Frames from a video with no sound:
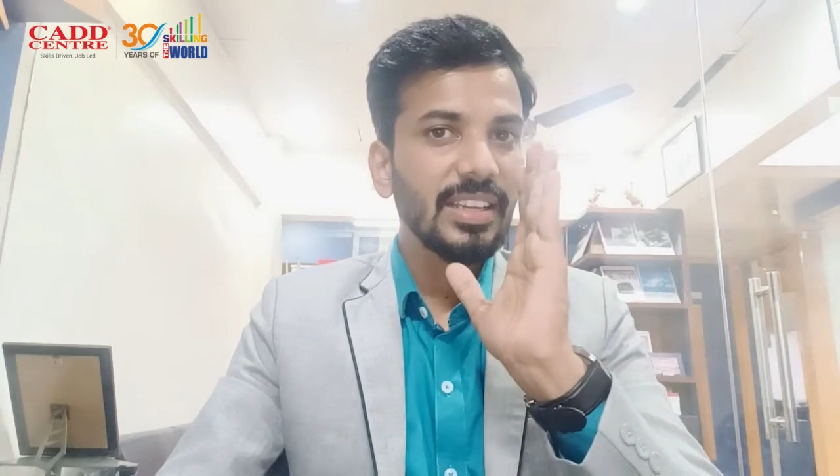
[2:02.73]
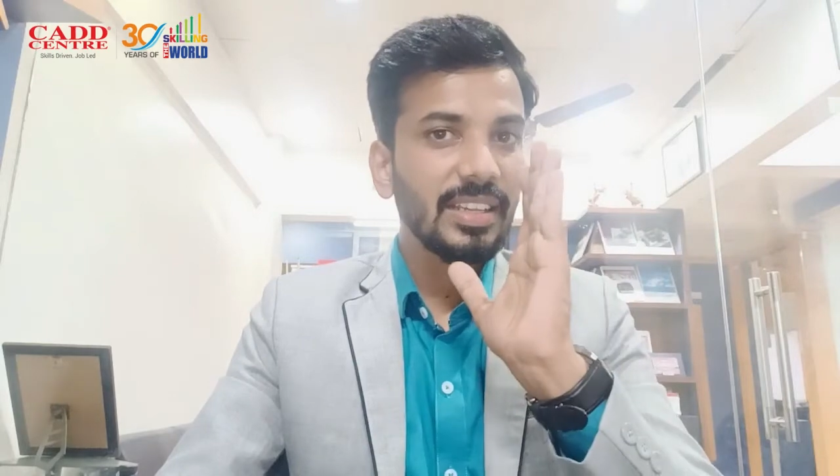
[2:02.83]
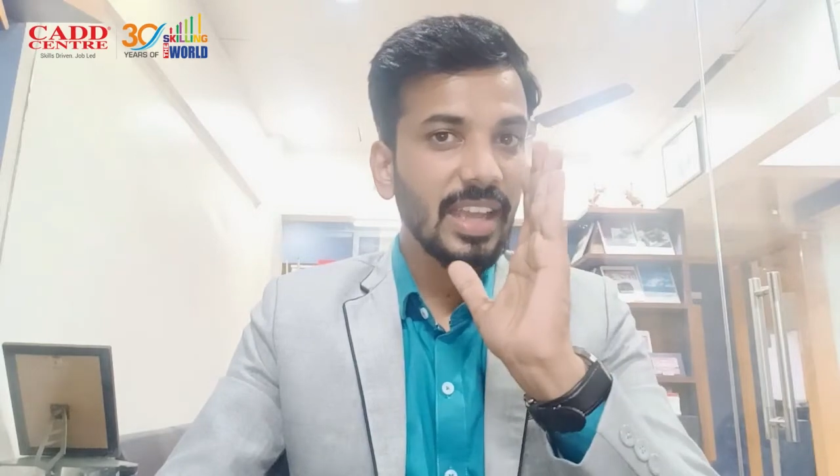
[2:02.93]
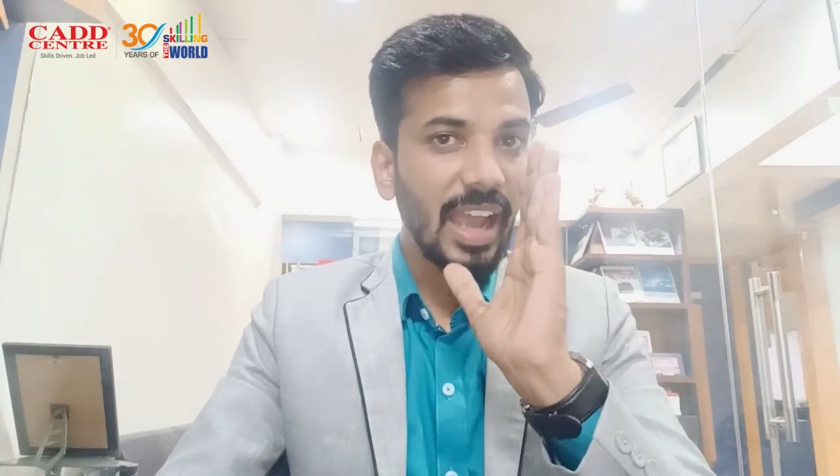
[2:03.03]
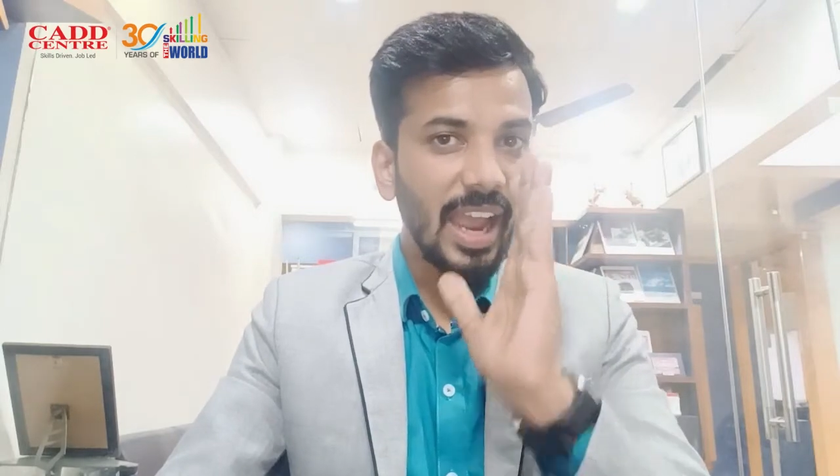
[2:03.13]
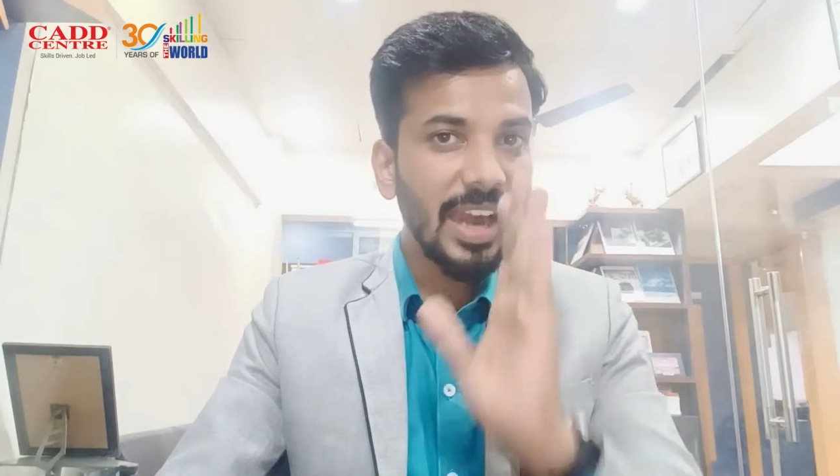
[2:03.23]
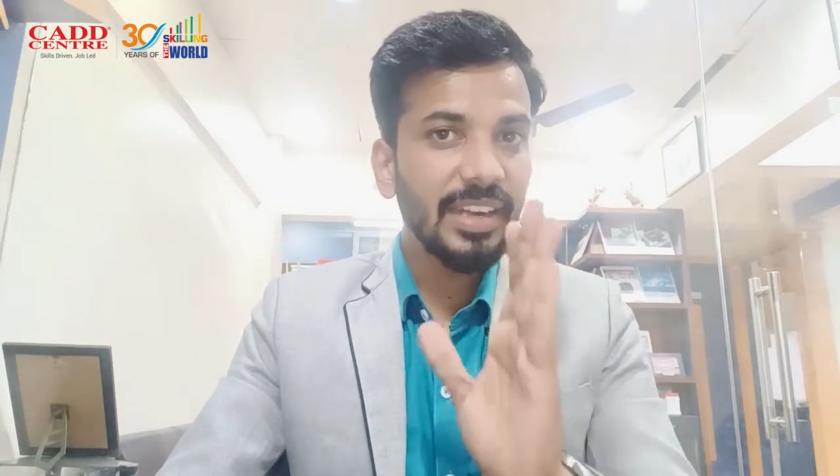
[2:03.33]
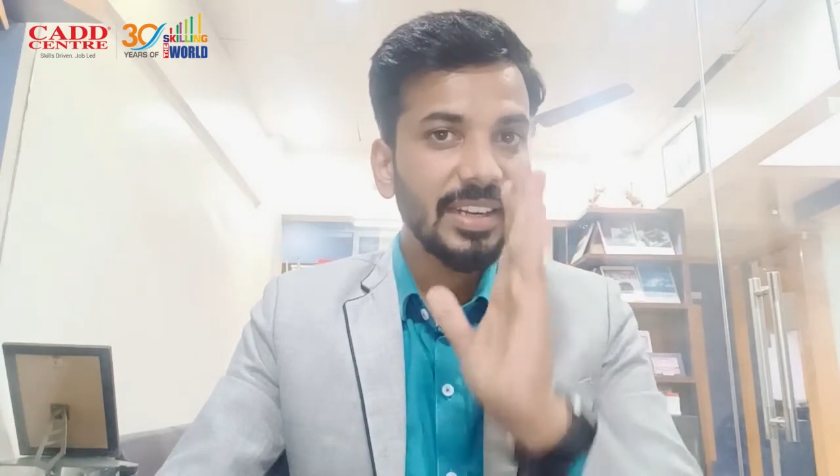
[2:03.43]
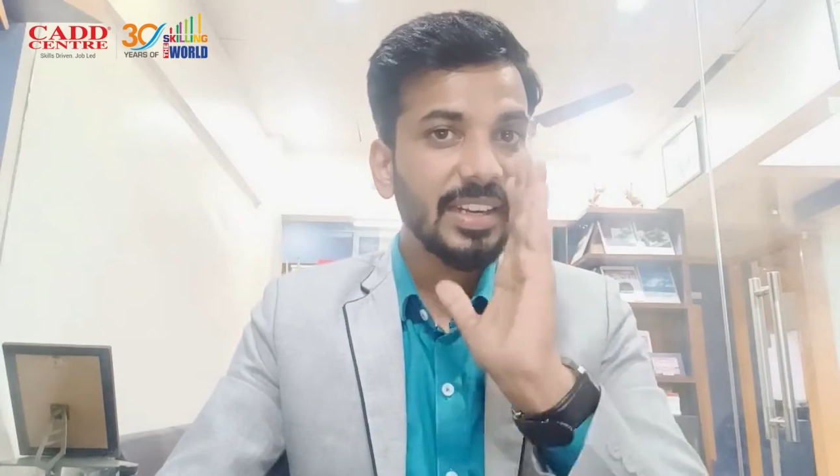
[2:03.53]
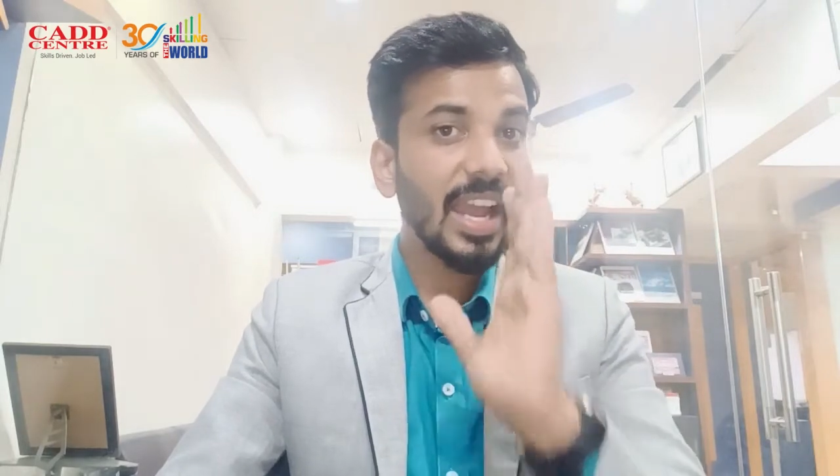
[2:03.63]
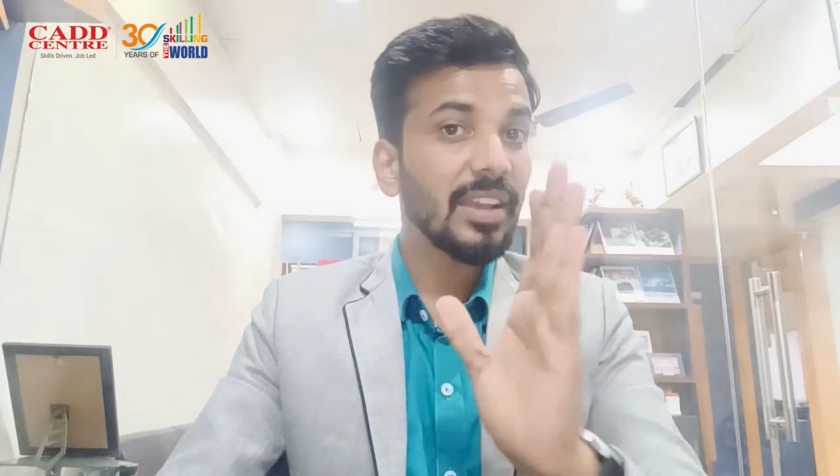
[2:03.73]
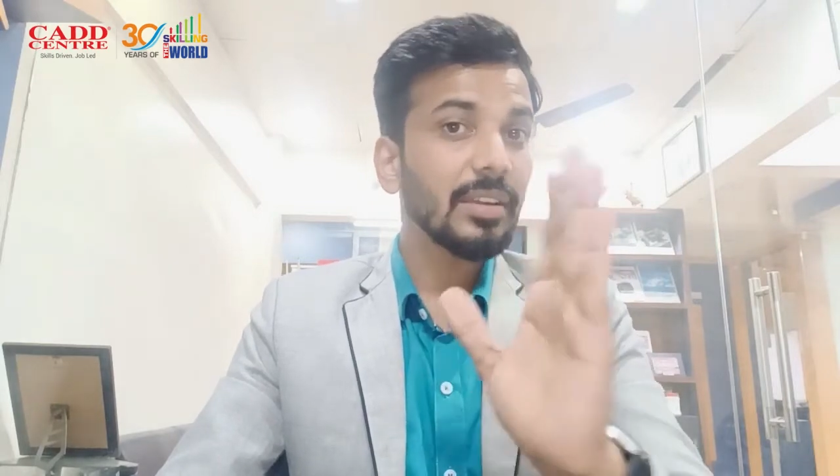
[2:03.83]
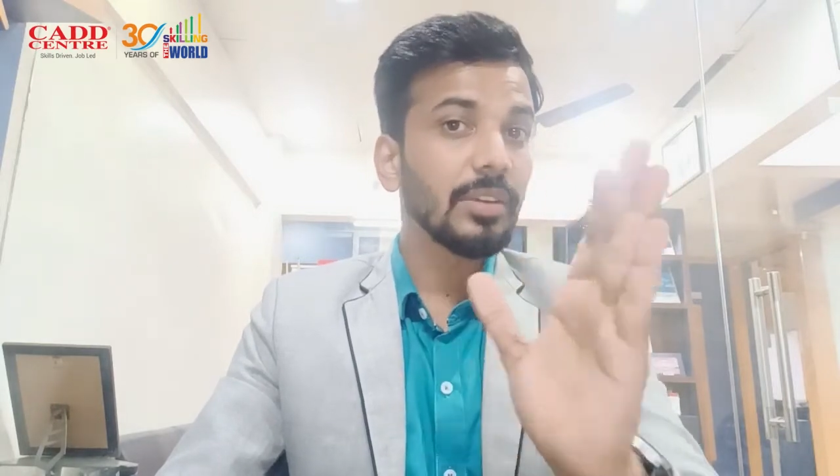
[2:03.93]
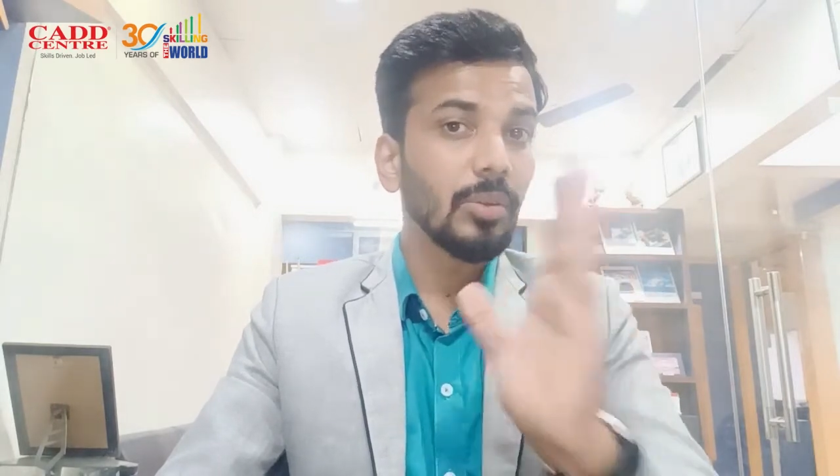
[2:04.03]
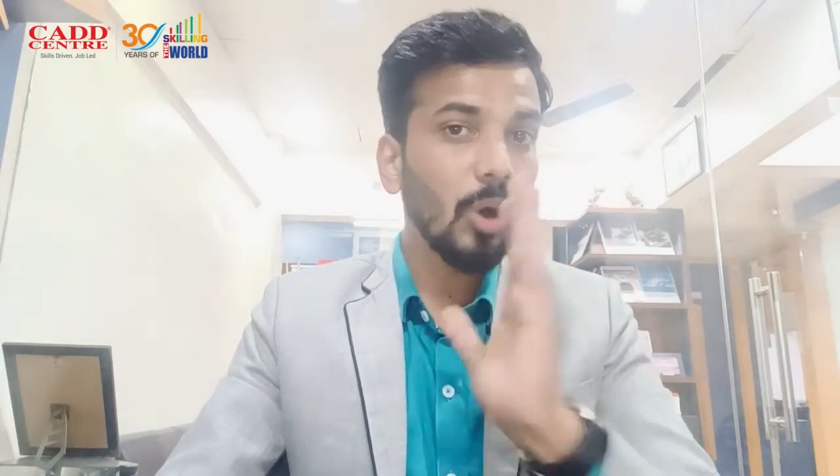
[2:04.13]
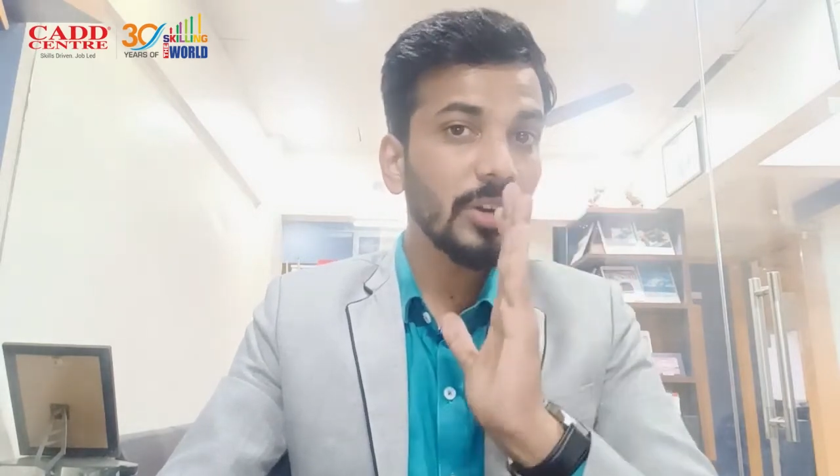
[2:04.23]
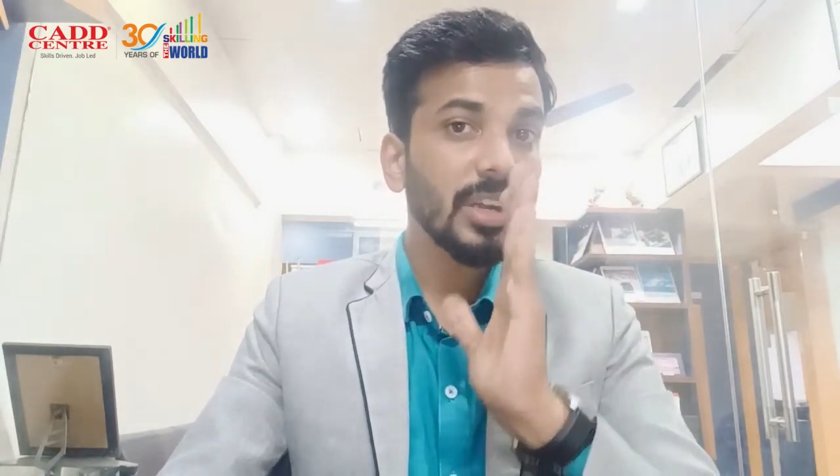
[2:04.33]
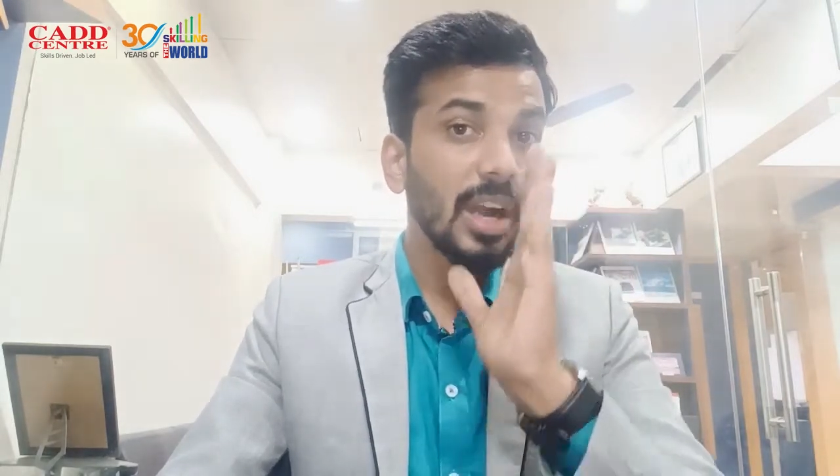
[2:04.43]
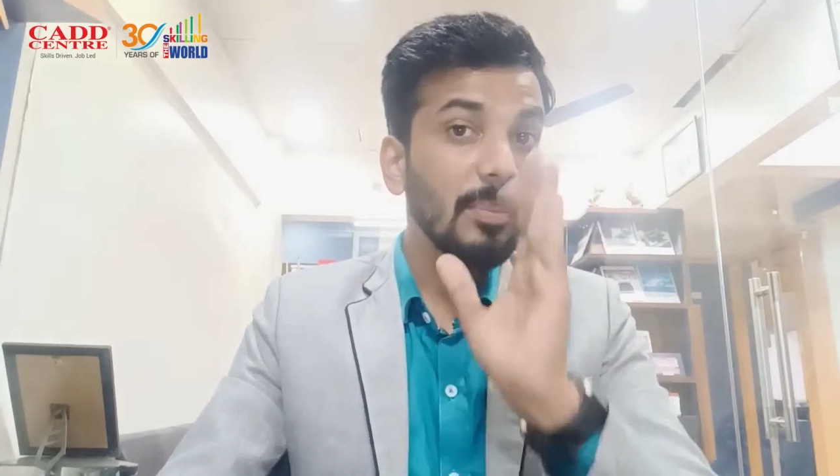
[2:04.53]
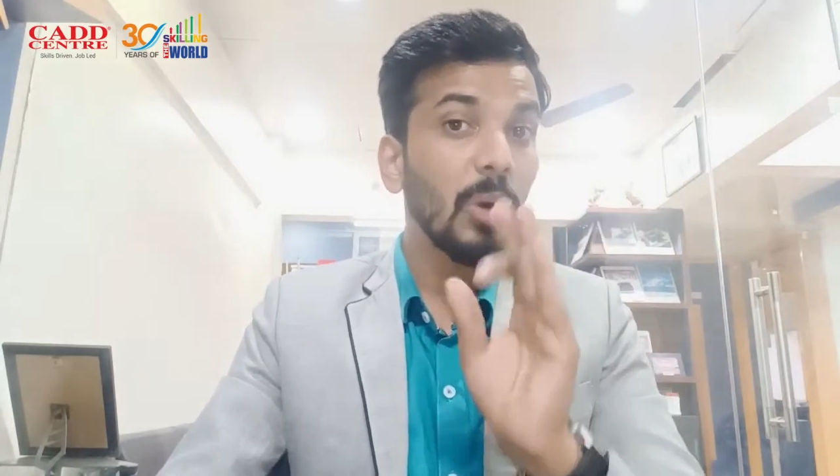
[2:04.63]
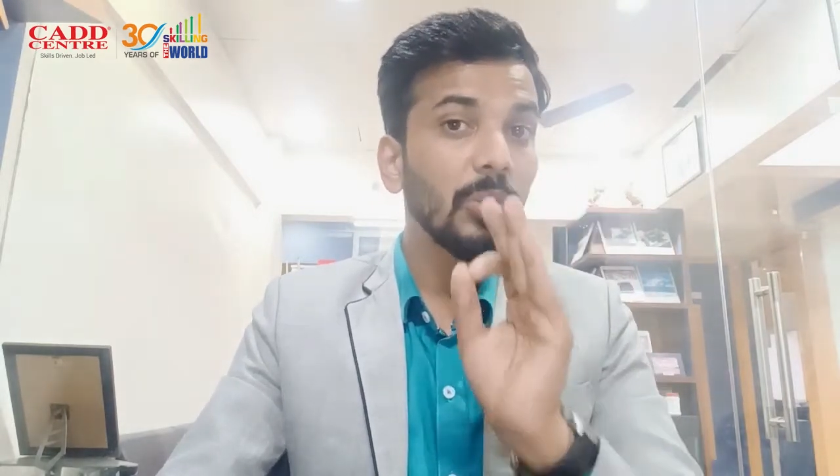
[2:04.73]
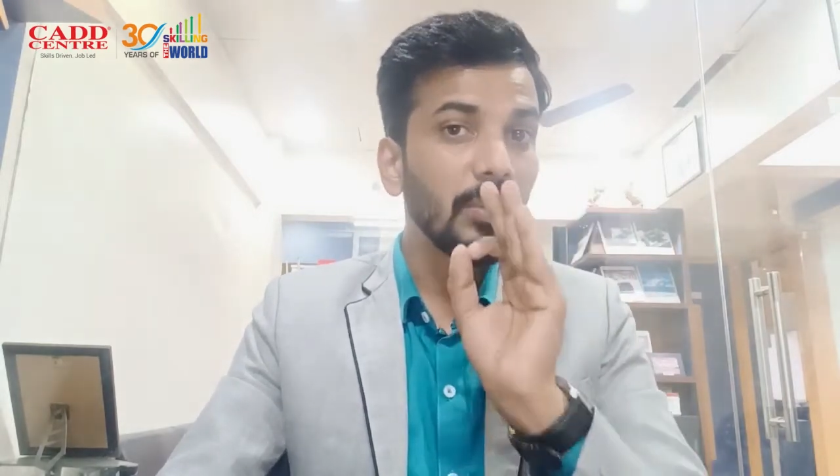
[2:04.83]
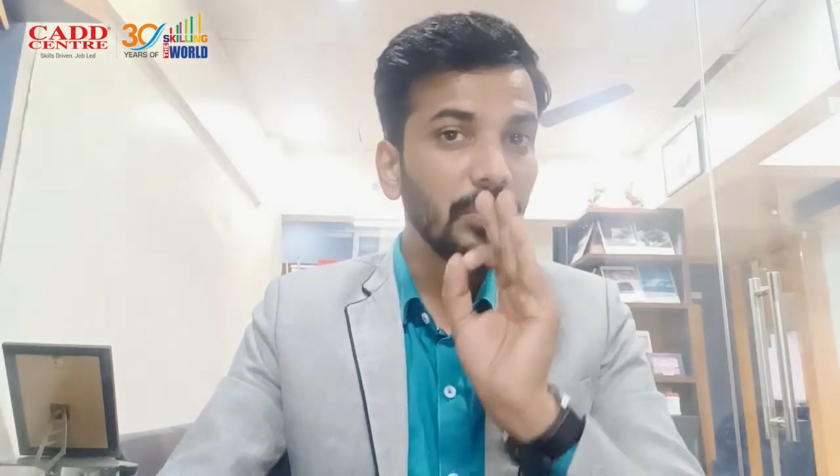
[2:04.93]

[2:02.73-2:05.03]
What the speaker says: and not about